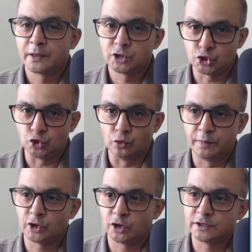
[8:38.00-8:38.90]
2
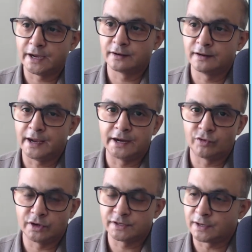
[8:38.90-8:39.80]
because diagonal
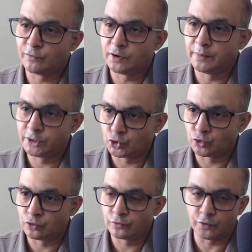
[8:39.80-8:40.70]
entry sum will be
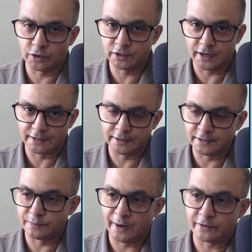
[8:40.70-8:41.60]
2 for the
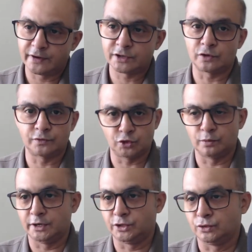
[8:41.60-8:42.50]
identity matrix of 2
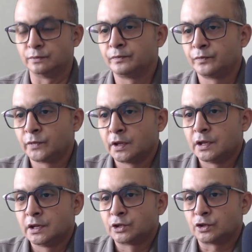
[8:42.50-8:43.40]
by 2.
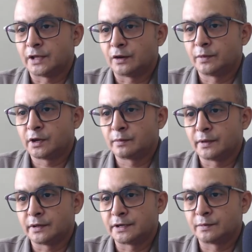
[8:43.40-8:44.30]
So that will become
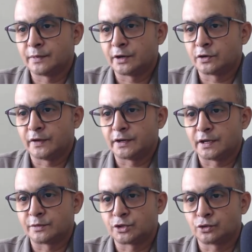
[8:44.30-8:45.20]
determinant of A
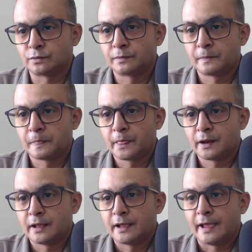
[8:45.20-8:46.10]
times 2.
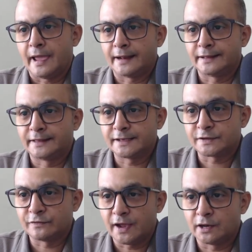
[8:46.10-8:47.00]
And this
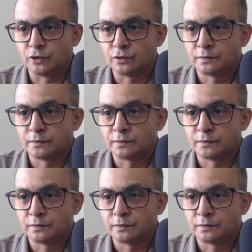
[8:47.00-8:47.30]
value